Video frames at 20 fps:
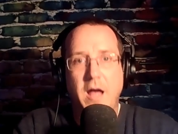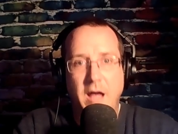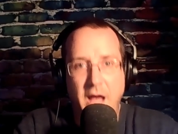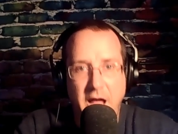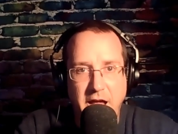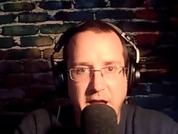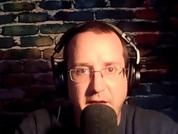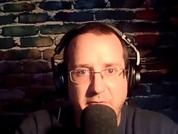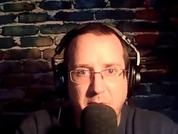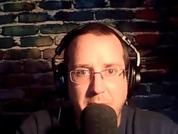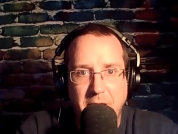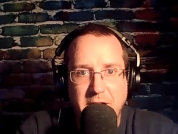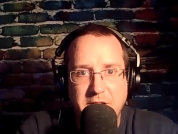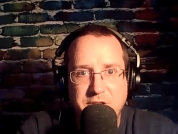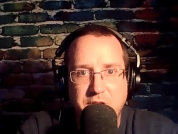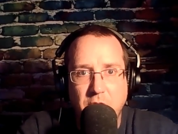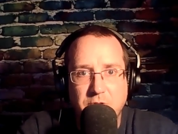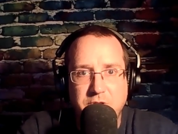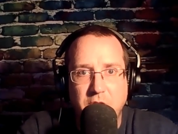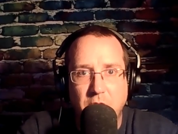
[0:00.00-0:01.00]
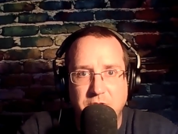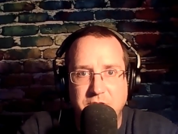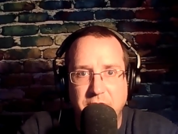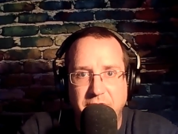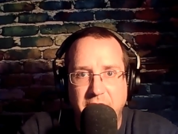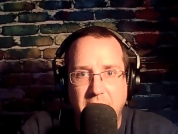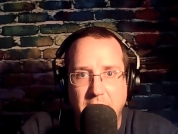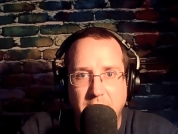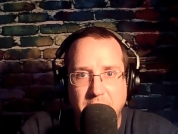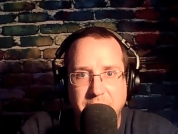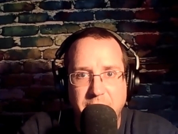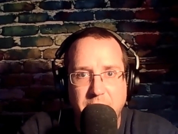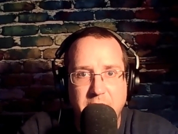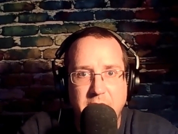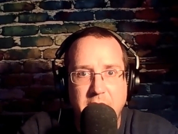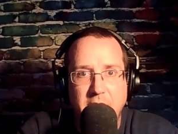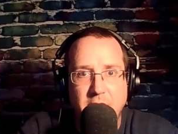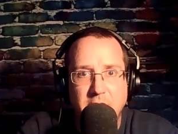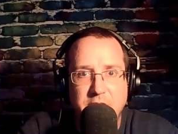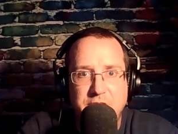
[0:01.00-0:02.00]
Hey everybody, Joe Joseph here for the
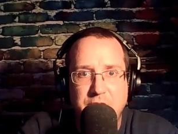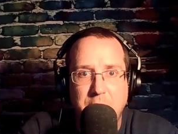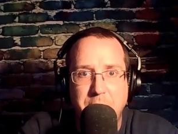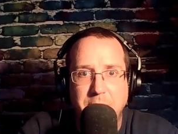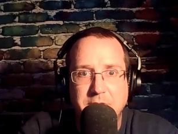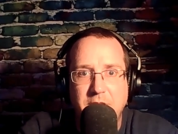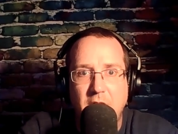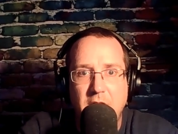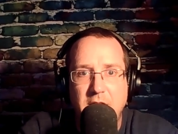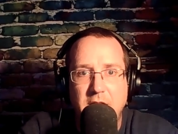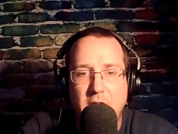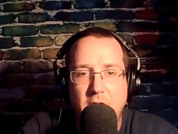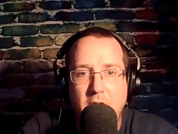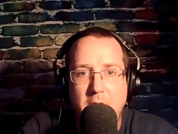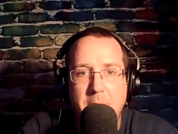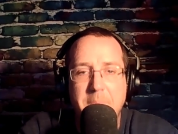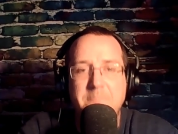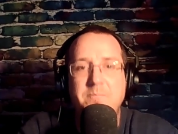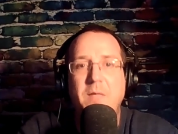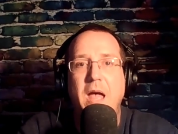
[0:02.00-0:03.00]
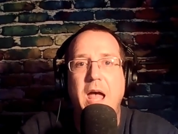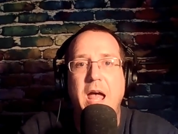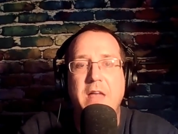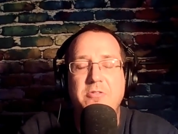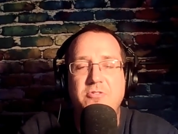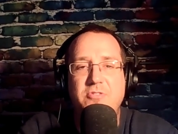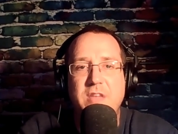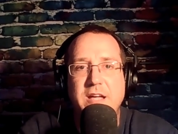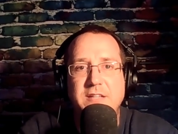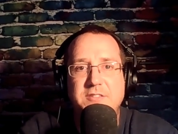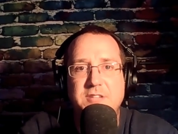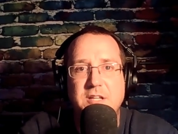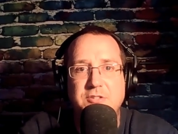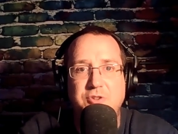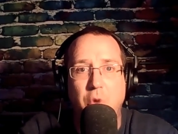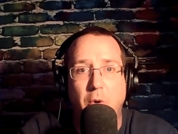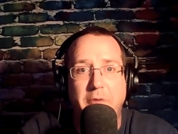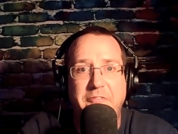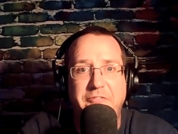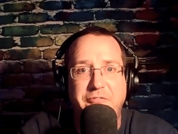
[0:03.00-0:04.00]
daily sheeple dot com, and this is your
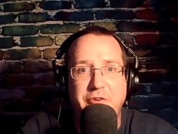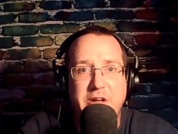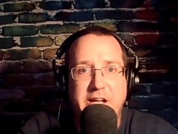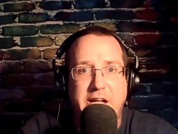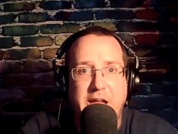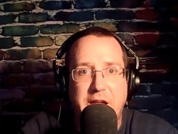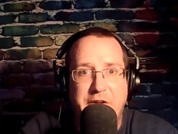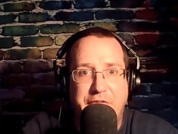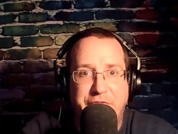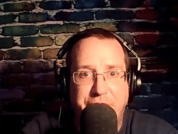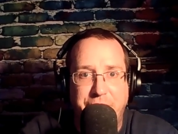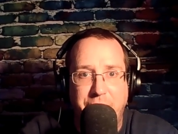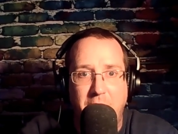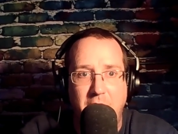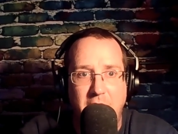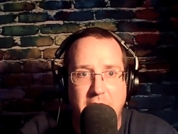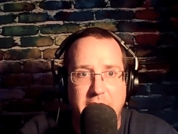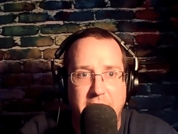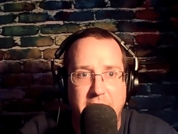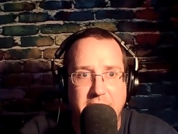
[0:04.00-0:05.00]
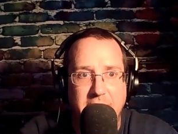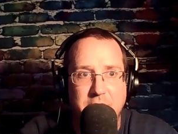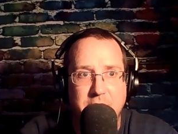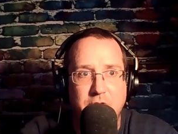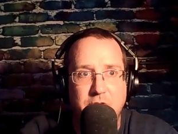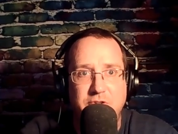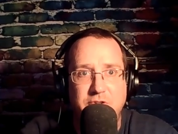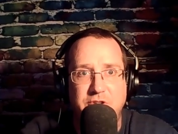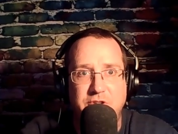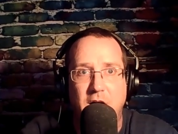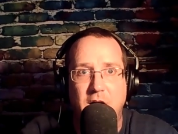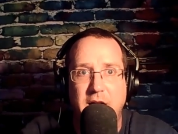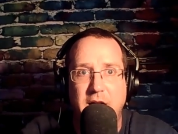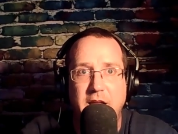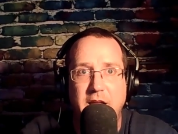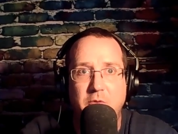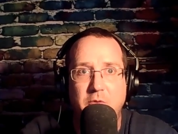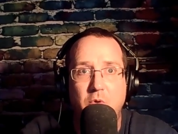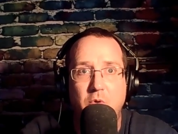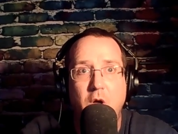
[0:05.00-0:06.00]
Freaky Friday news shot.
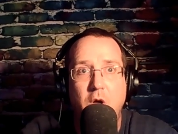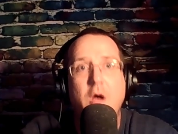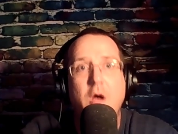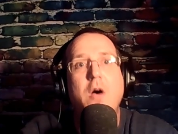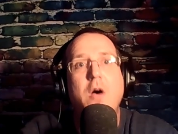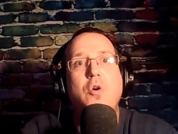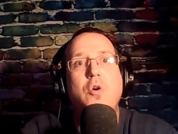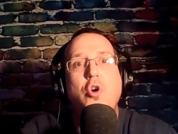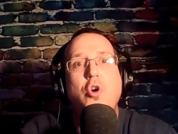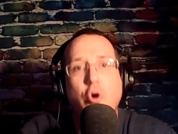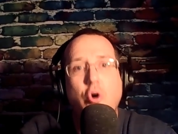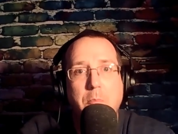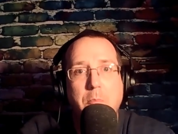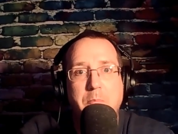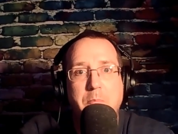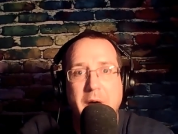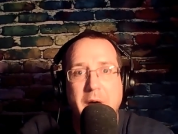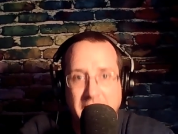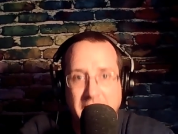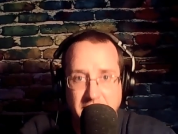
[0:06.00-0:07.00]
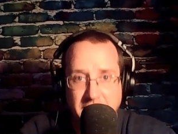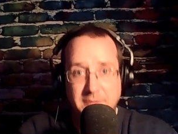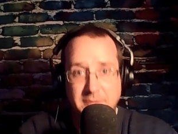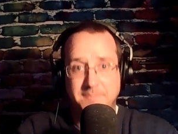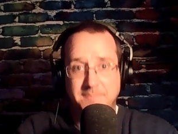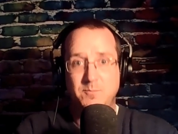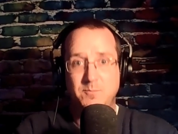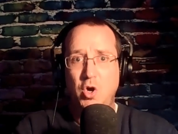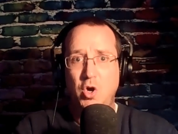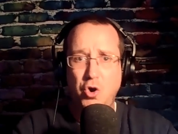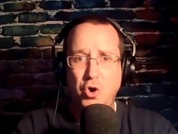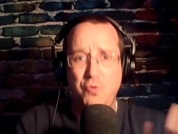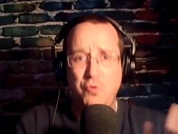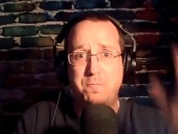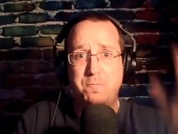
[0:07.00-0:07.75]
And who better, who